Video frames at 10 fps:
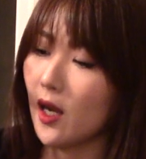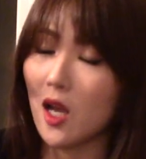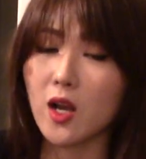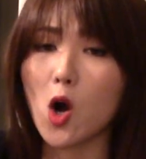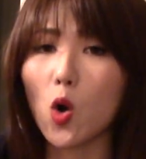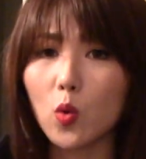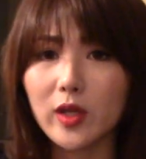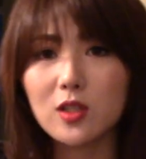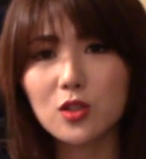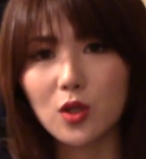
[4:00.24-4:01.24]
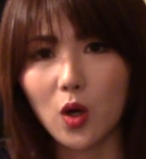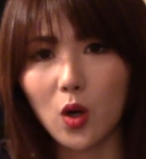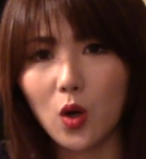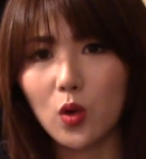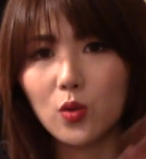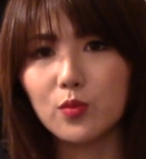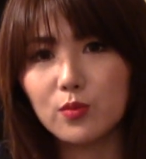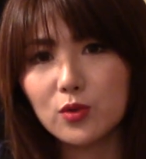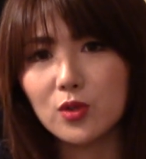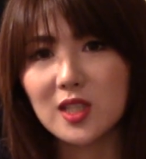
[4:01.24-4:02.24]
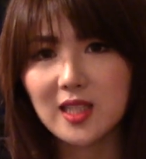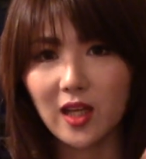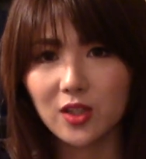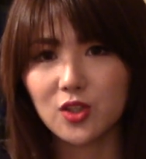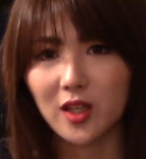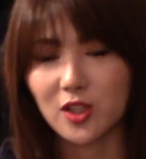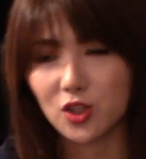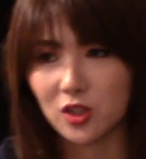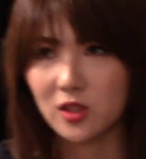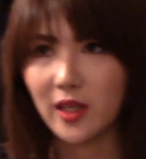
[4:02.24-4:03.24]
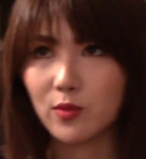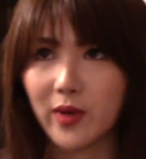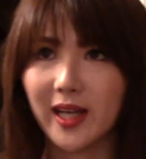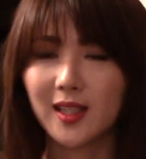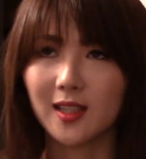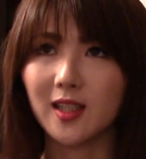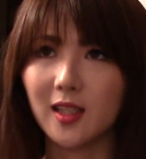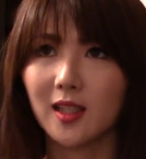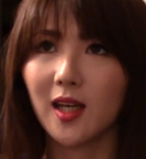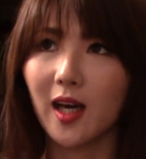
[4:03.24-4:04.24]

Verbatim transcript: I always go to sales section directly,